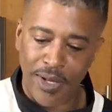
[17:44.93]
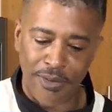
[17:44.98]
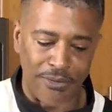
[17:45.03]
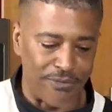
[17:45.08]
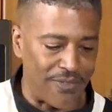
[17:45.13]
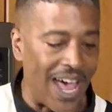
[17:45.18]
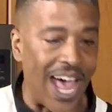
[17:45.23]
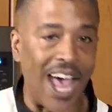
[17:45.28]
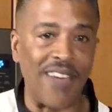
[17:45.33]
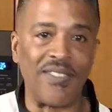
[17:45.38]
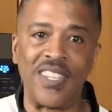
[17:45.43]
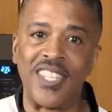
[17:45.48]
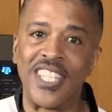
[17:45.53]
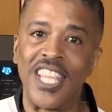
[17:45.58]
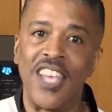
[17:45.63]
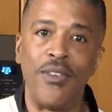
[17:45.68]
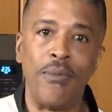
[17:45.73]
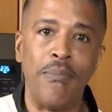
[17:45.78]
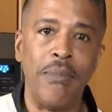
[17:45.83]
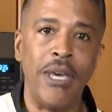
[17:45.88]
5 to
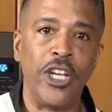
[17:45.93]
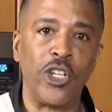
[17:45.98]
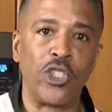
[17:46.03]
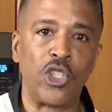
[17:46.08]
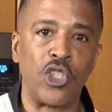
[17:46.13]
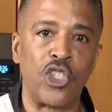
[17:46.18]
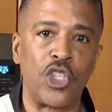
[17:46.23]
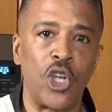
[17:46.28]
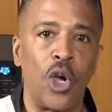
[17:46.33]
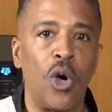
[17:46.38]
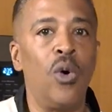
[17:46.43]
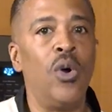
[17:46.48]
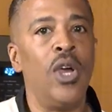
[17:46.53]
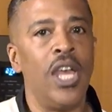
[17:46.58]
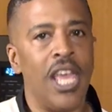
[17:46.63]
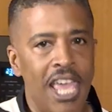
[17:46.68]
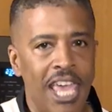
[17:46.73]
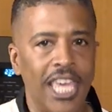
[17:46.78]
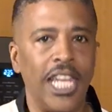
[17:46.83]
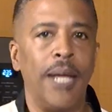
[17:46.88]
7 minutes or so,
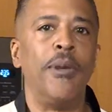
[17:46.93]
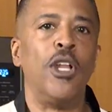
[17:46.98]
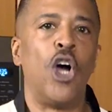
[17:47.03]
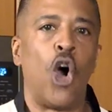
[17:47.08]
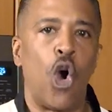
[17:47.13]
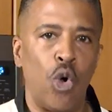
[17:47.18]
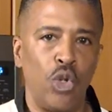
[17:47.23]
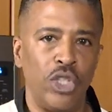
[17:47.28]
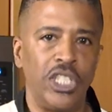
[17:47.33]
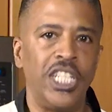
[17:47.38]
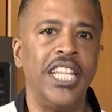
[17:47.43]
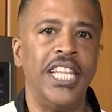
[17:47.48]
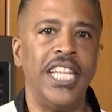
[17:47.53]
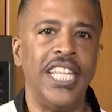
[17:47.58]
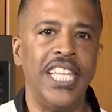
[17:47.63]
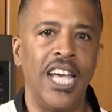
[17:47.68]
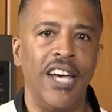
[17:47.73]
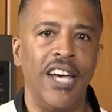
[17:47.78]
and I'm gonna hold it in the